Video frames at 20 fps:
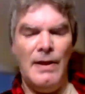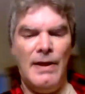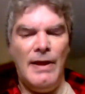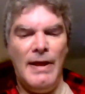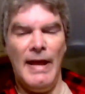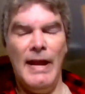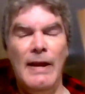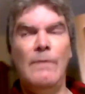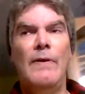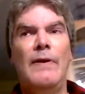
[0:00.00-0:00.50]

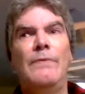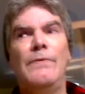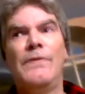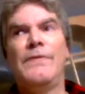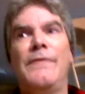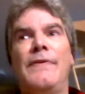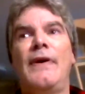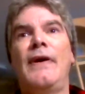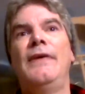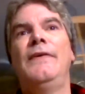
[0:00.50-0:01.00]
anyway, it
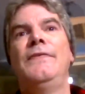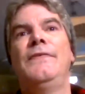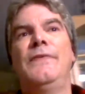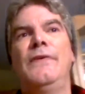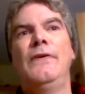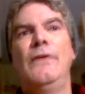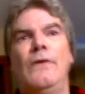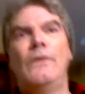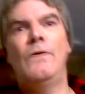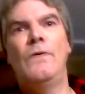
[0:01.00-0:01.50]
was nice
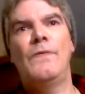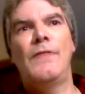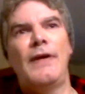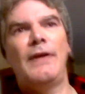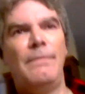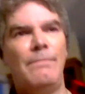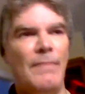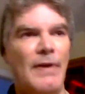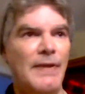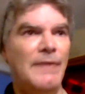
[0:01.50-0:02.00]
to know
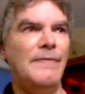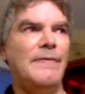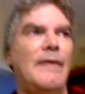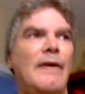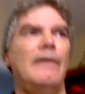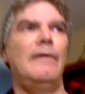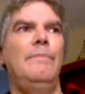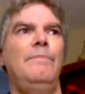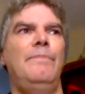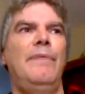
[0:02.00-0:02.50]
that my
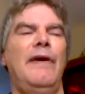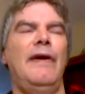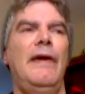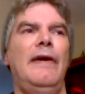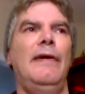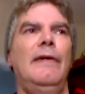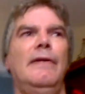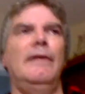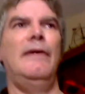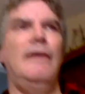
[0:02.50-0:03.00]
side
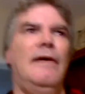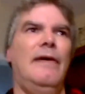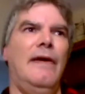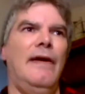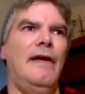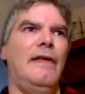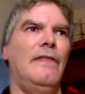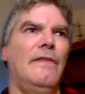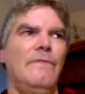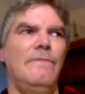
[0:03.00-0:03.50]
pain
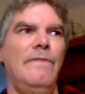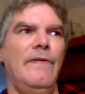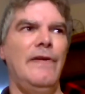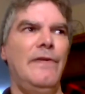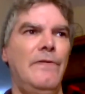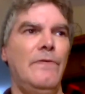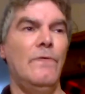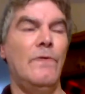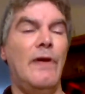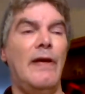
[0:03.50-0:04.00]
and the
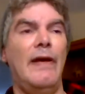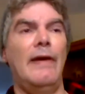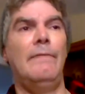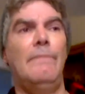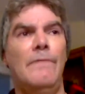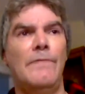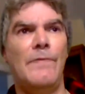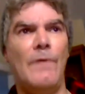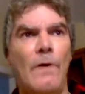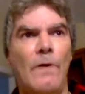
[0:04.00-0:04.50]
V2K
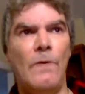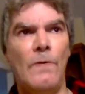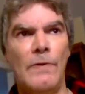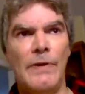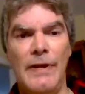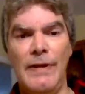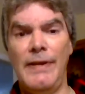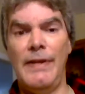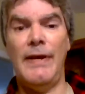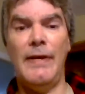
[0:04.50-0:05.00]
was all
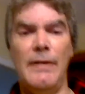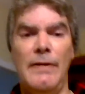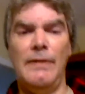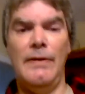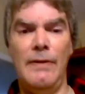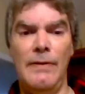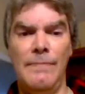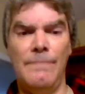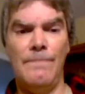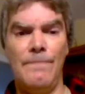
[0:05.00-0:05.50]

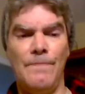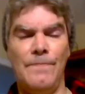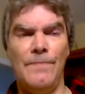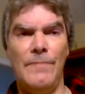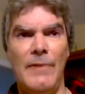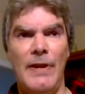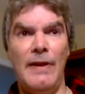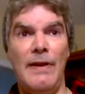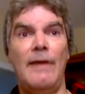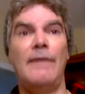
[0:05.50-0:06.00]
connected.
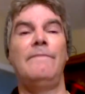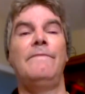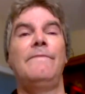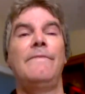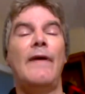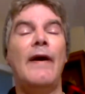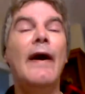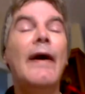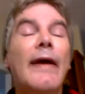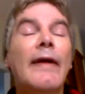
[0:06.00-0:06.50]
And I
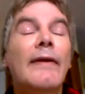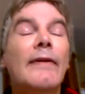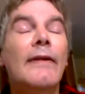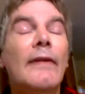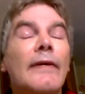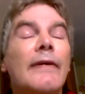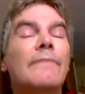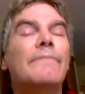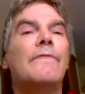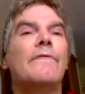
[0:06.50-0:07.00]

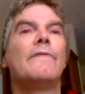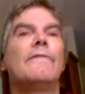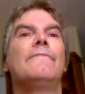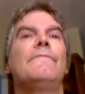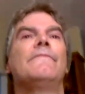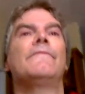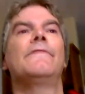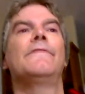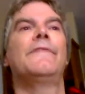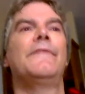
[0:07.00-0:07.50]
finally, for the
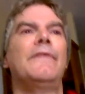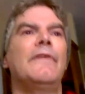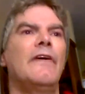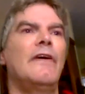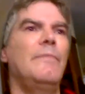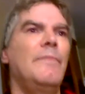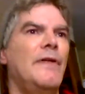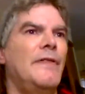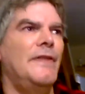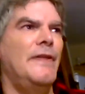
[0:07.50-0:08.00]
first
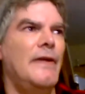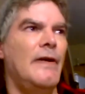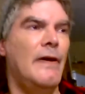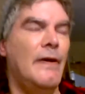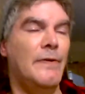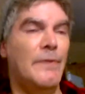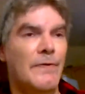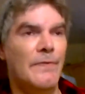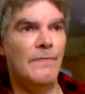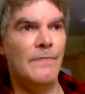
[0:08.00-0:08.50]
time at the
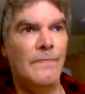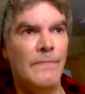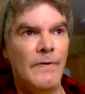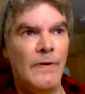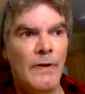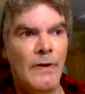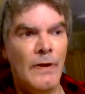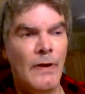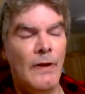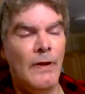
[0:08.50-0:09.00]
age of
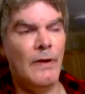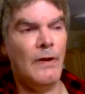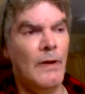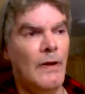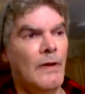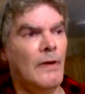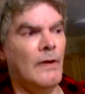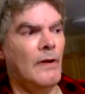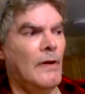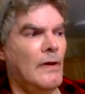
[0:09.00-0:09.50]

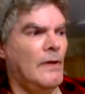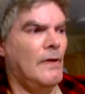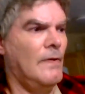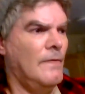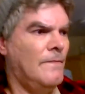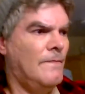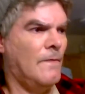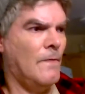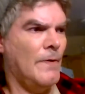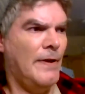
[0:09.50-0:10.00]

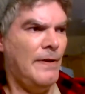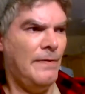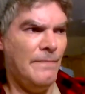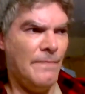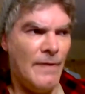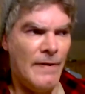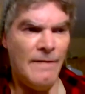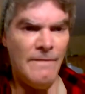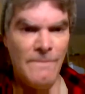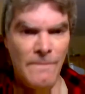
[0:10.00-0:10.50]

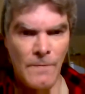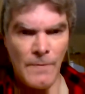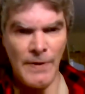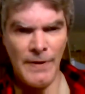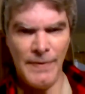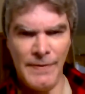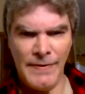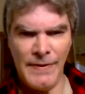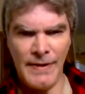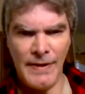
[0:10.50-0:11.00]
45,
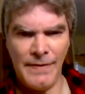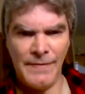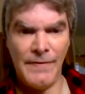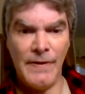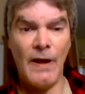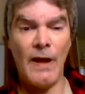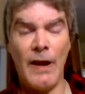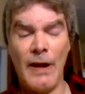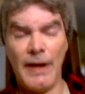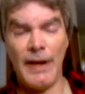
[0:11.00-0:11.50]
46,
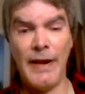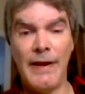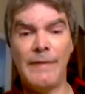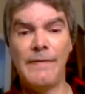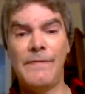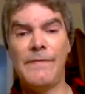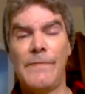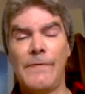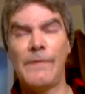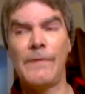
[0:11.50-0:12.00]
got an
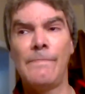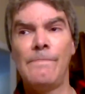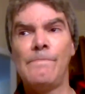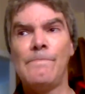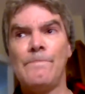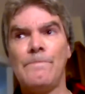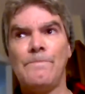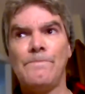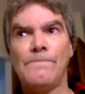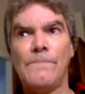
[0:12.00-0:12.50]
answer
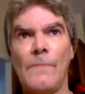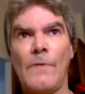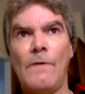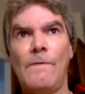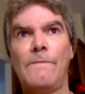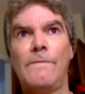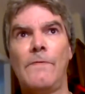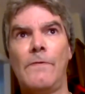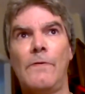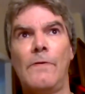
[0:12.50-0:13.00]

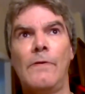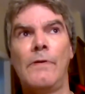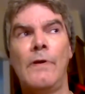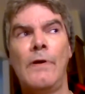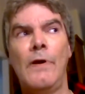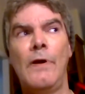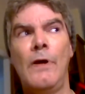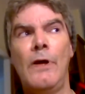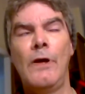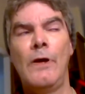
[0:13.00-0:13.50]

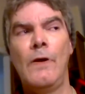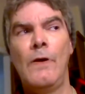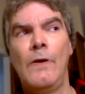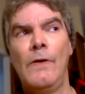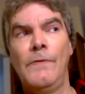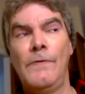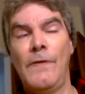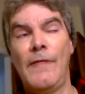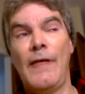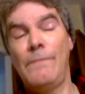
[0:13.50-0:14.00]

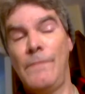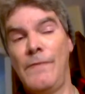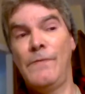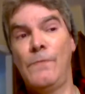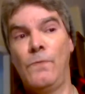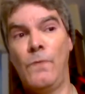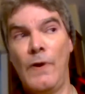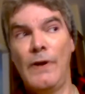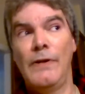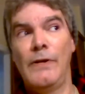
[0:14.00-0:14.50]
so was
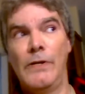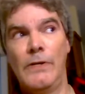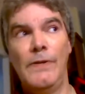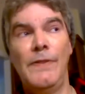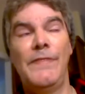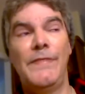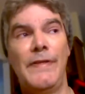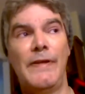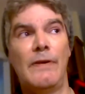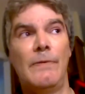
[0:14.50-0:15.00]
one
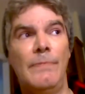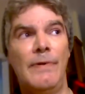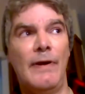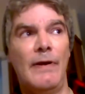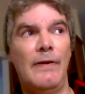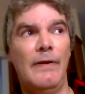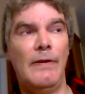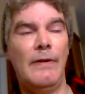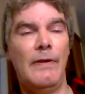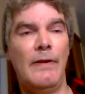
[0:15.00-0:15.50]
good thing
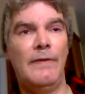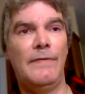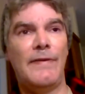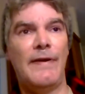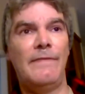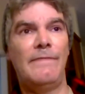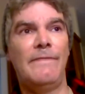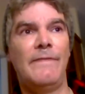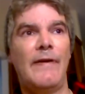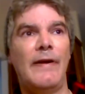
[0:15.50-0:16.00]
about it, is
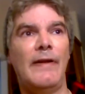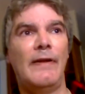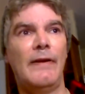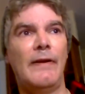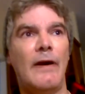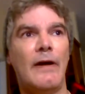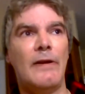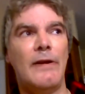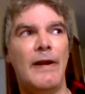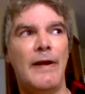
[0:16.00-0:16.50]
I finally
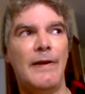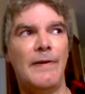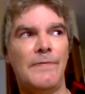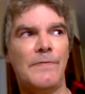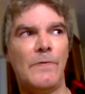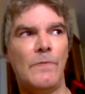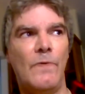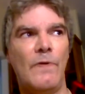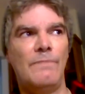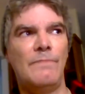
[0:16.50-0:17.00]
got an
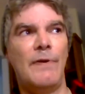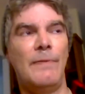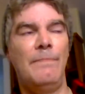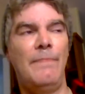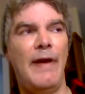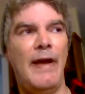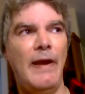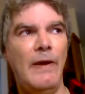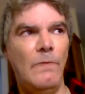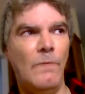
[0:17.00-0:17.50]
answer what my
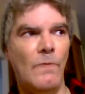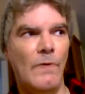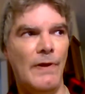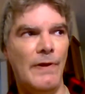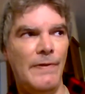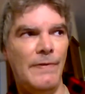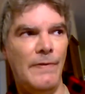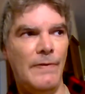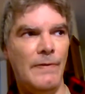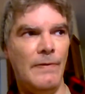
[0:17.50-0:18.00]
pain
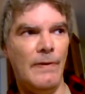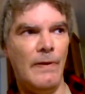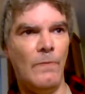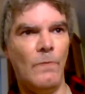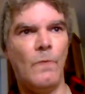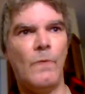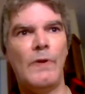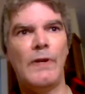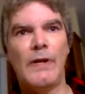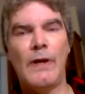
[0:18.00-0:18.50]
was and
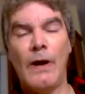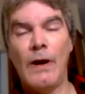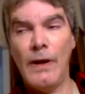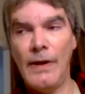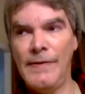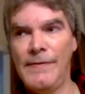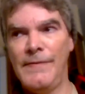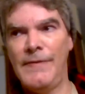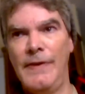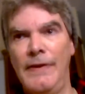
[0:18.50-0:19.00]
what
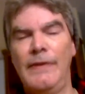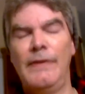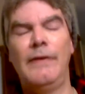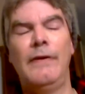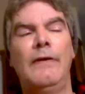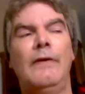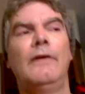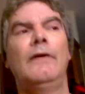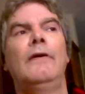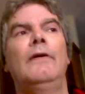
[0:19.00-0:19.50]
caused it.
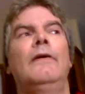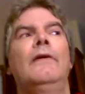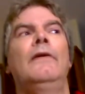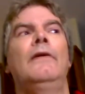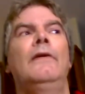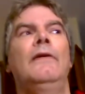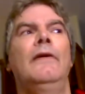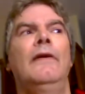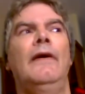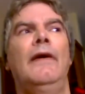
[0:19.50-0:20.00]

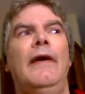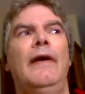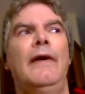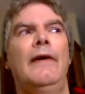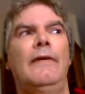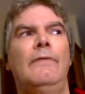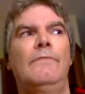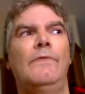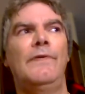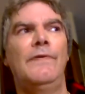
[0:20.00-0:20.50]

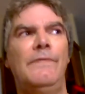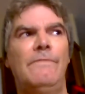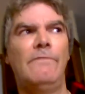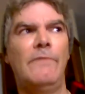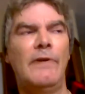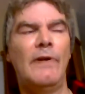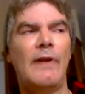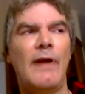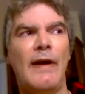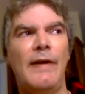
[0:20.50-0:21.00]
And it was
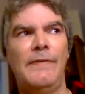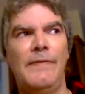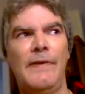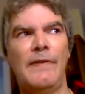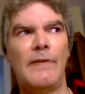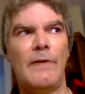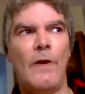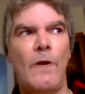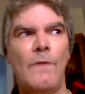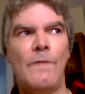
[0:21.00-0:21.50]

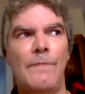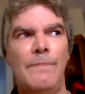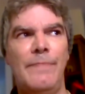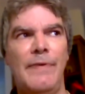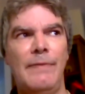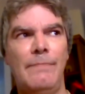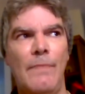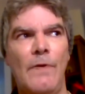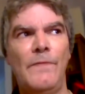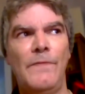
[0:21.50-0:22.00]
realizing
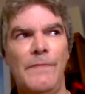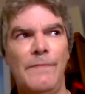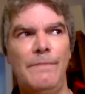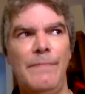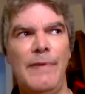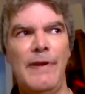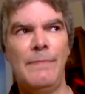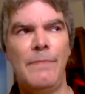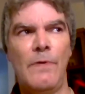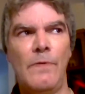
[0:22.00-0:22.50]
that most
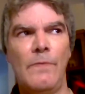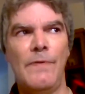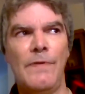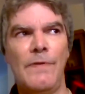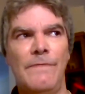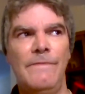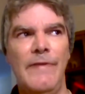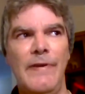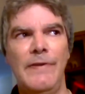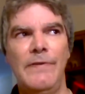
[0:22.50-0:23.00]
people
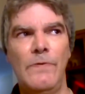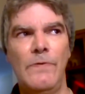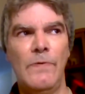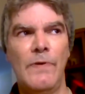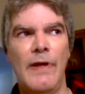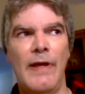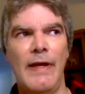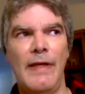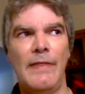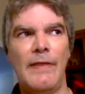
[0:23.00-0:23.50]
with
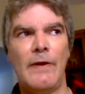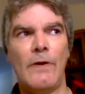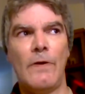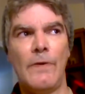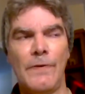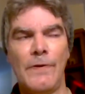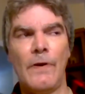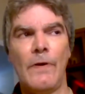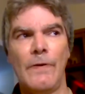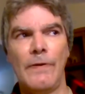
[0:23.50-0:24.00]
V2K that are
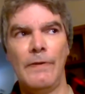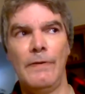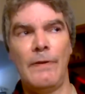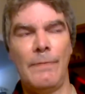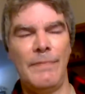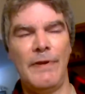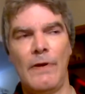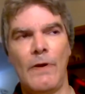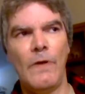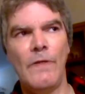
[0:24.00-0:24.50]

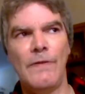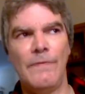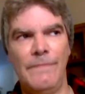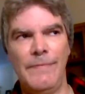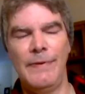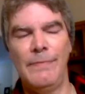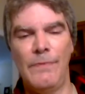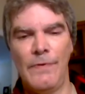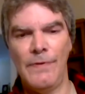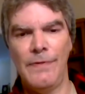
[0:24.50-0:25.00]
all the
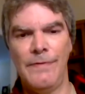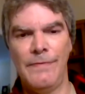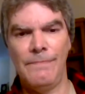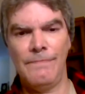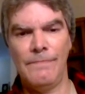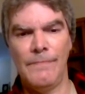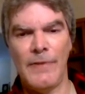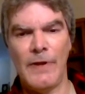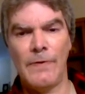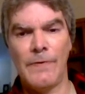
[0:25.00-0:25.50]
people
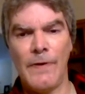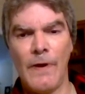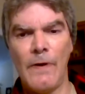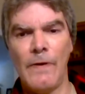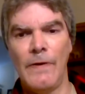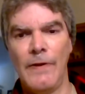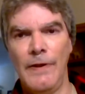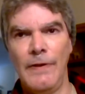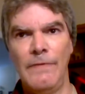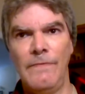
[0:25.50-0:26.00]
that are
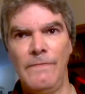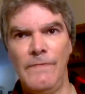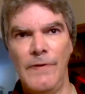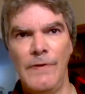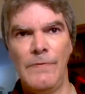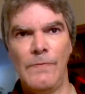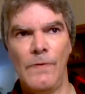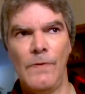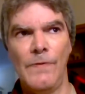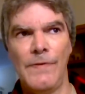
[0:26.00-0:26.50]
target
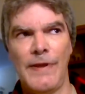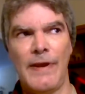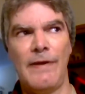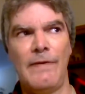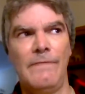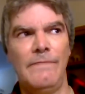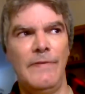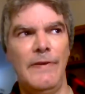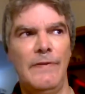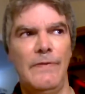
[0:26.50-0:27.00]
individuals that
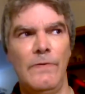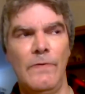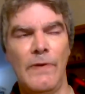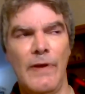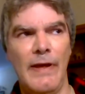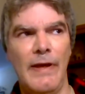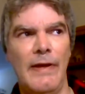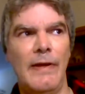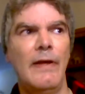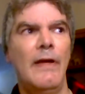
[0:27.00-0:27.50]
have
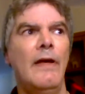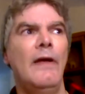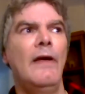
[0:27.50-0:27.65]
V2K,